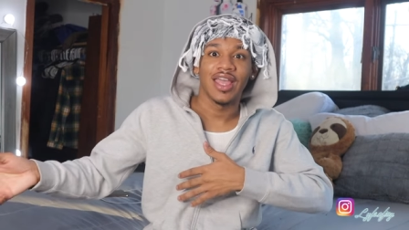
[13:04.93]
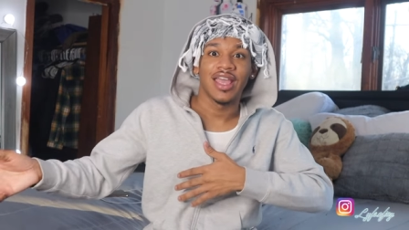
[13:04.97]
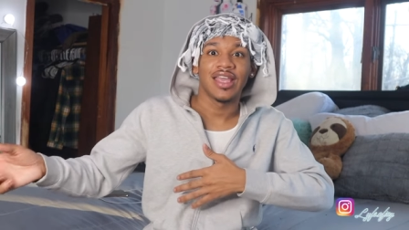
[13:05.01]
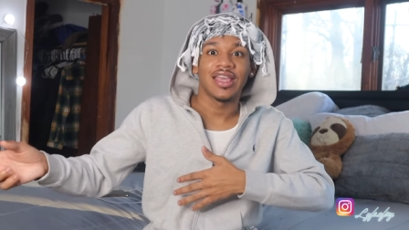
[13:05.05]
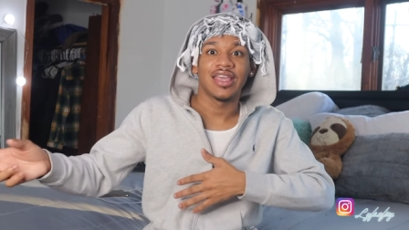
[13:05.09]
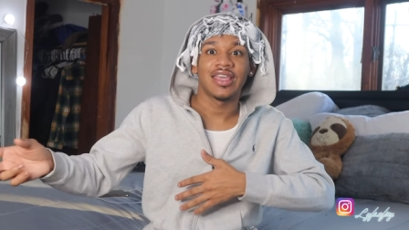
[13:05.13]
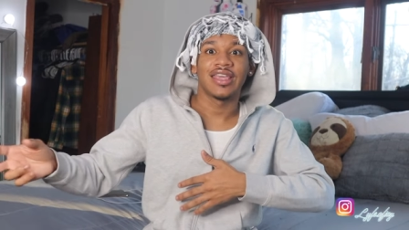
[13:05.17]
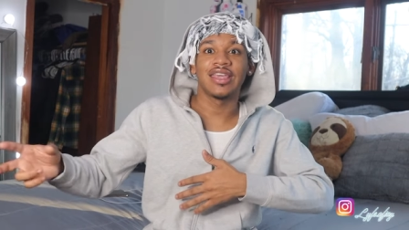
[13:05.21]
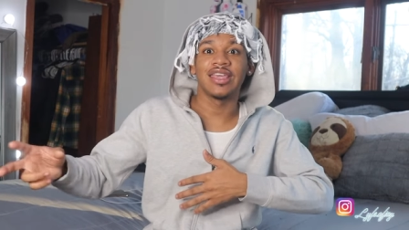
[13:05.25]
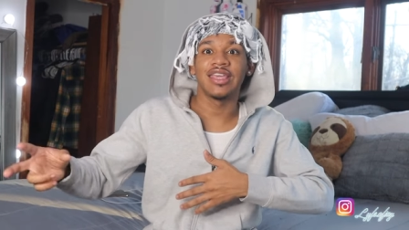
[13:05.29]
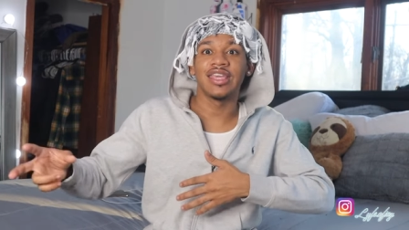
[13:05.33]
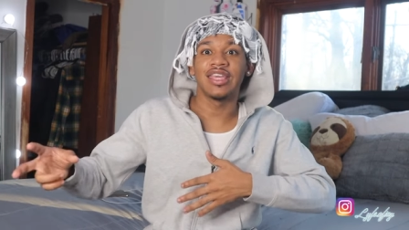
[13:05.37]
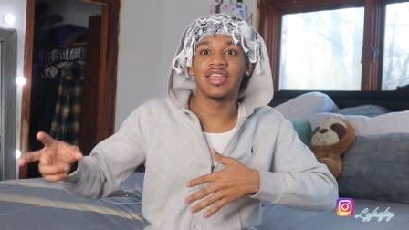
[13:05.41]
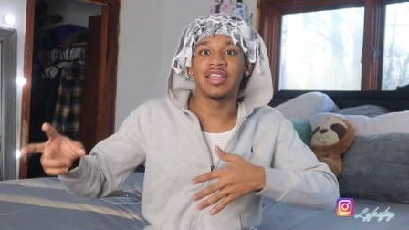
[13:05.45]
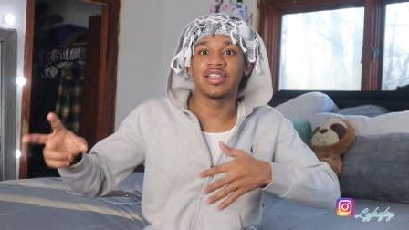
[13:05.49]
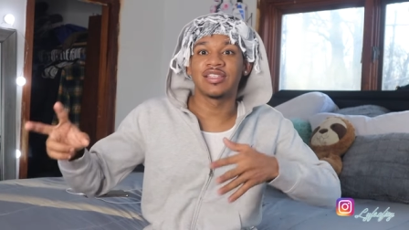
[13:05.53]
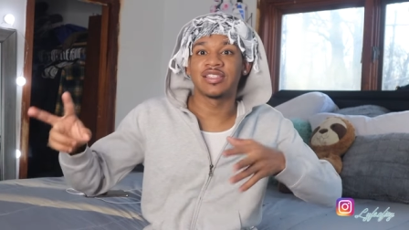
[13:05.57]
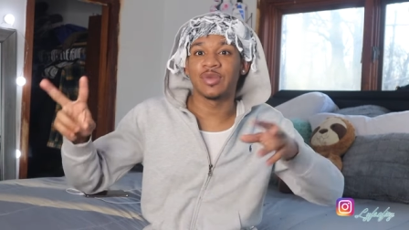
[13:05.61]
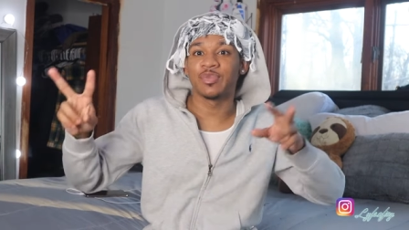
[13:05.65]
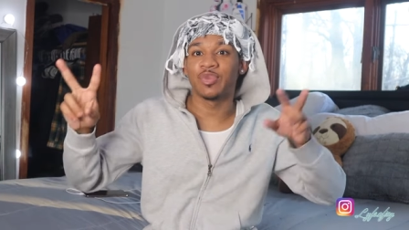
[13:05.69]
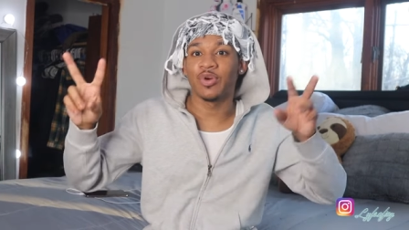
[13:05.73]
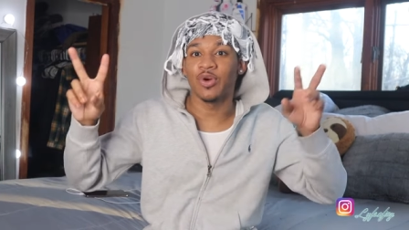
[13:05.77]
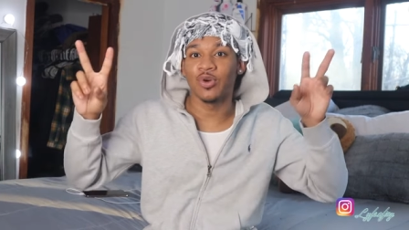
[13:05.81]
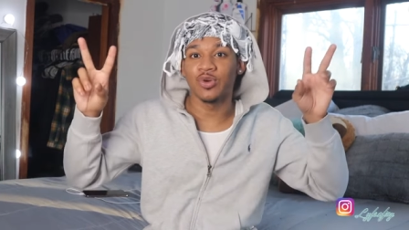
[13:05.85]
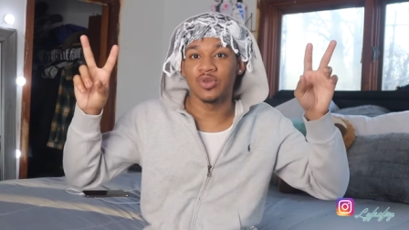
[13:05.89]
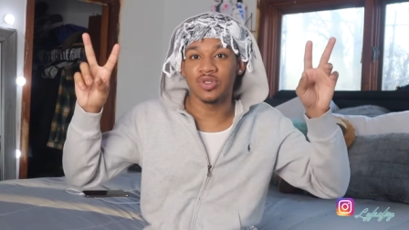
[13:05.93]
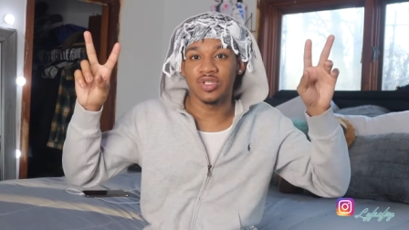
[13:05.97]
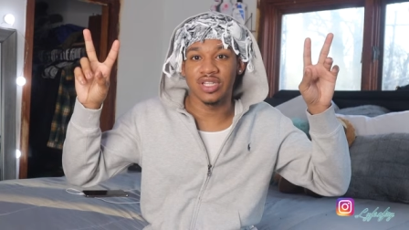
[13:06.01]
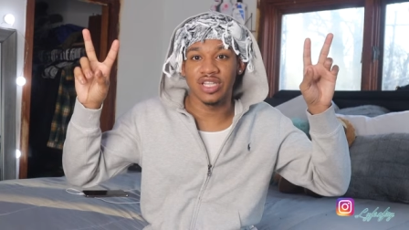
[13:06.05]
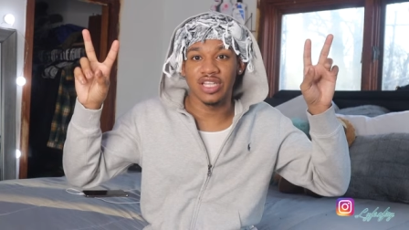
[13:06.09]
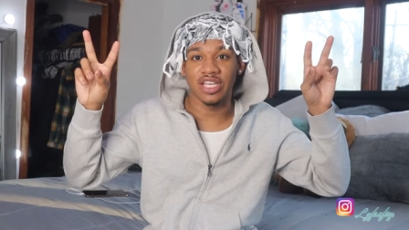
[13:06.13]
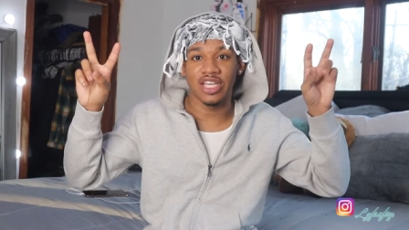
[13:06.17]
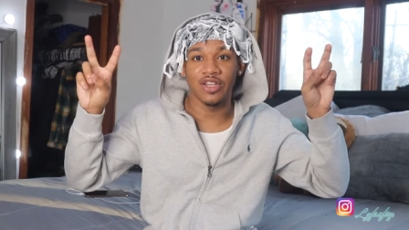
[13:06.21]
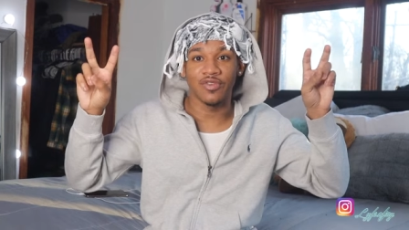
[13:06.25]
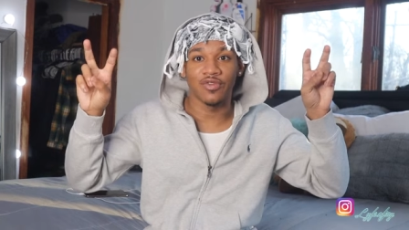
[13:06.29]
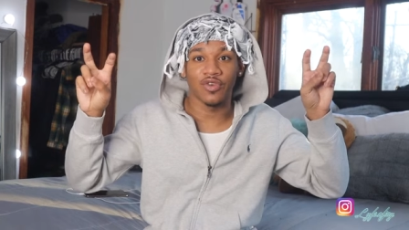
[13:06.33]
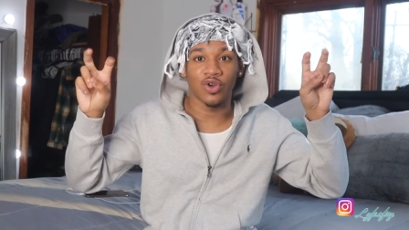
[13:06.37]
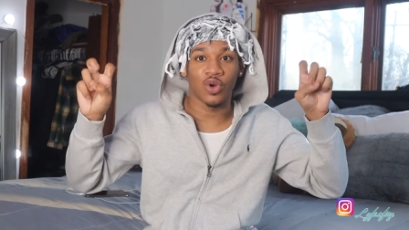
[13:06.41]
He supposedly
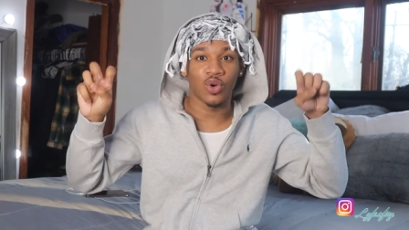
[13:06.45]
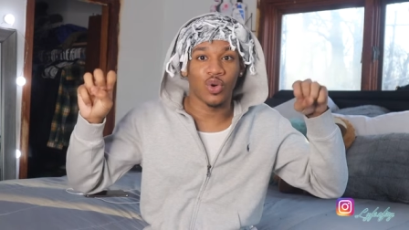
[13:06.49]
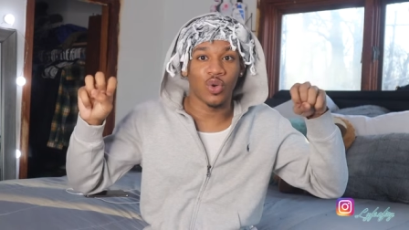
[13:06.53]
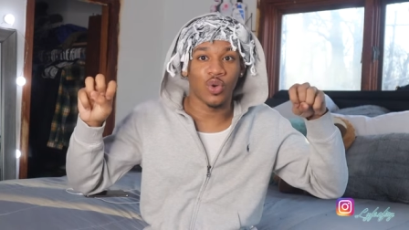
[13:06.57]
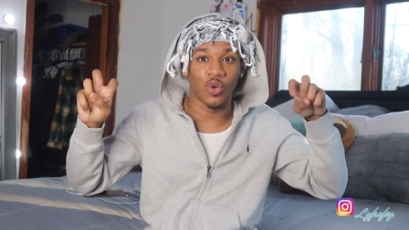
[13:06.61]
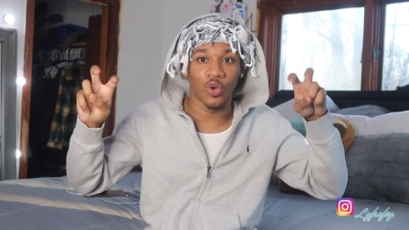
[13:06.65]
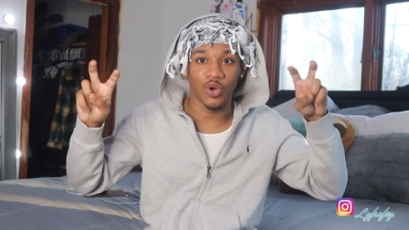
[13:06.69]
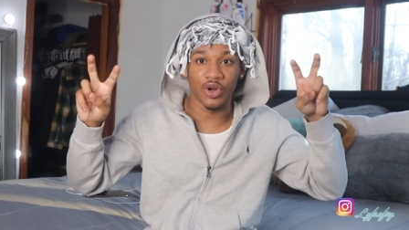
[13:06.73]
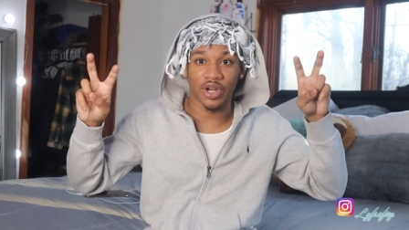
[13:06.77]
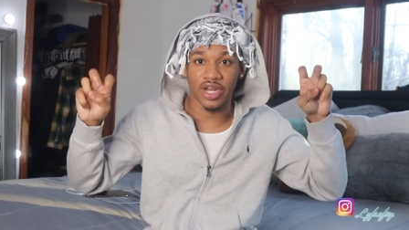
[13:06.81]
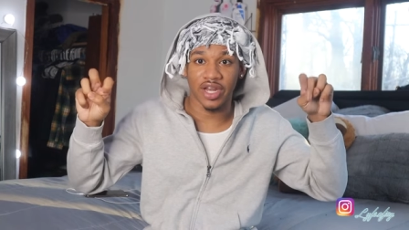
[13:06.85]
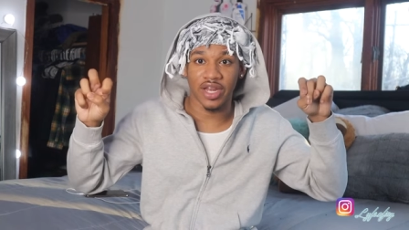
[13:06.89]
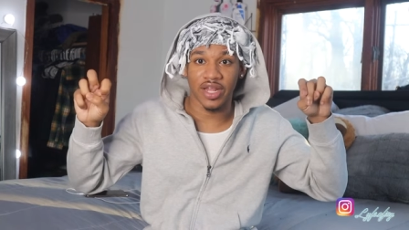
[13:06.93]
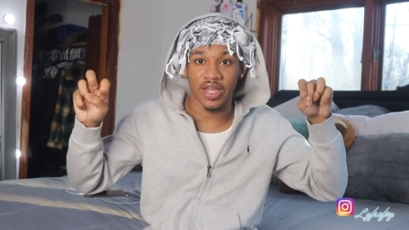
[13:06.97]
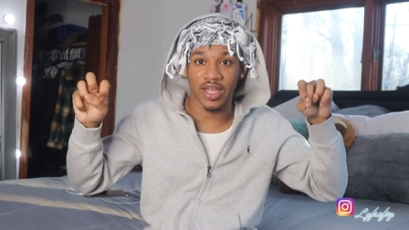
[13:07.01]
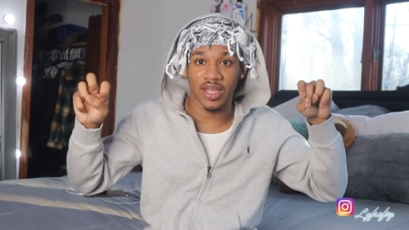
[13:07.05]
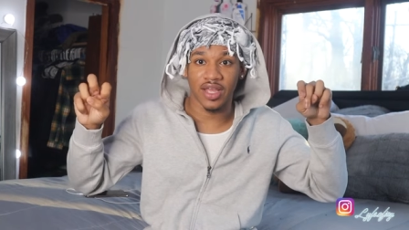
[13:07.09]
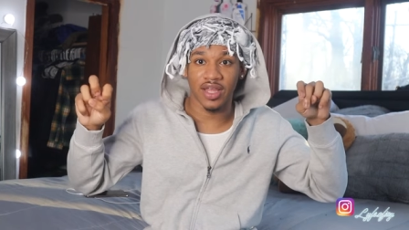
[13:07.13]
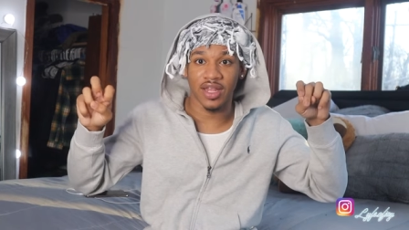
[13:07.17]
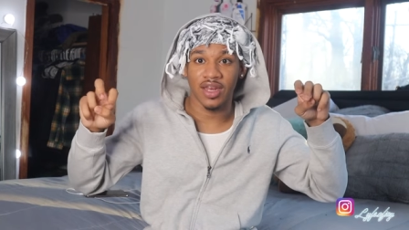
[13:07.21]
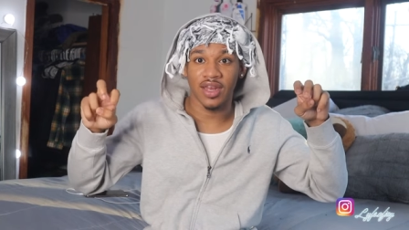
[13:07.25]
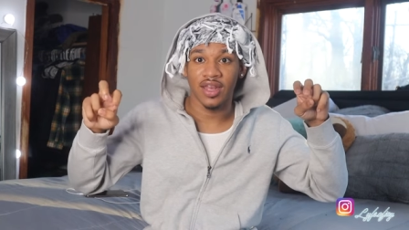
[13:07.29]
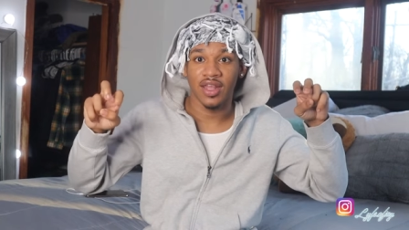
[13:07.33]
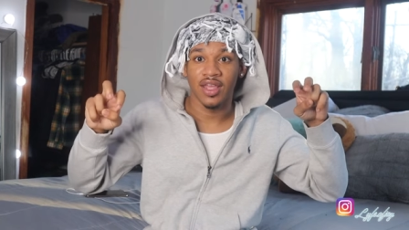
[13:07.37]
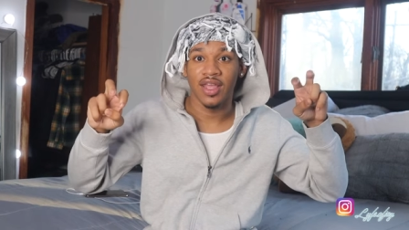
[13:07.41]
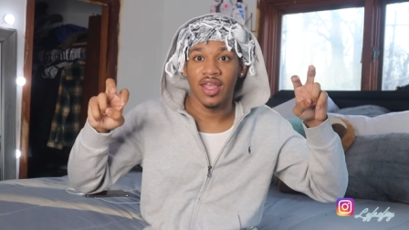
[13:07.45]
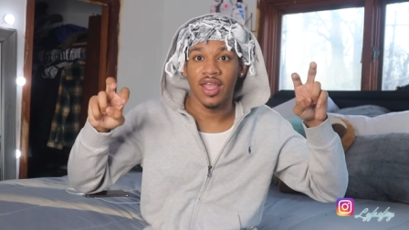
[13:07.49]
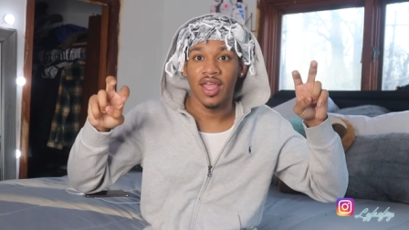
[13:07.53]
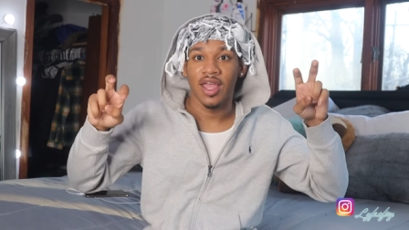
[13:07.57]
he recorded it.